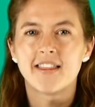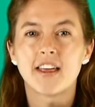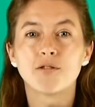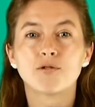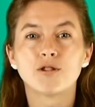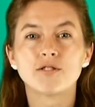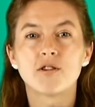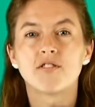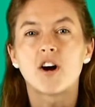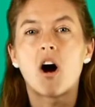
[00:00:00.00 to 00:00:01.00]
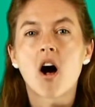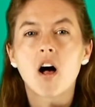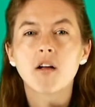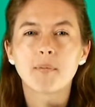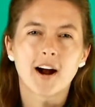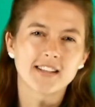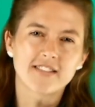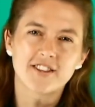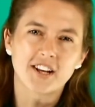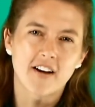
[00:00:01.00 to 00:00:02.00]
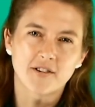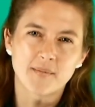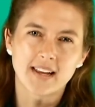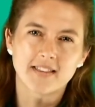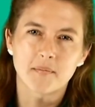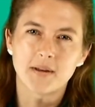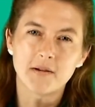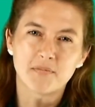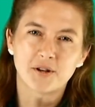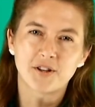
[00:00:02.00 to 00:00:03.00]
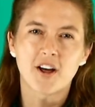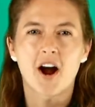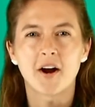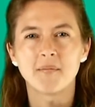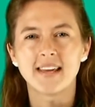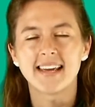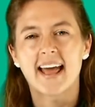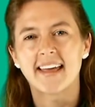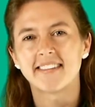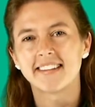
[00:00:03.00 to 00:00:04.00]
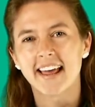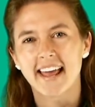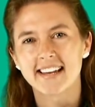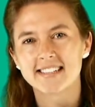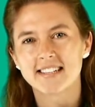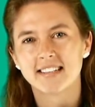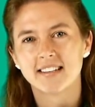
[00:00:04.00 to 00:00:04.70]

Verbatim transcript: They ruled over all parts of the government, the people, the army, and the land.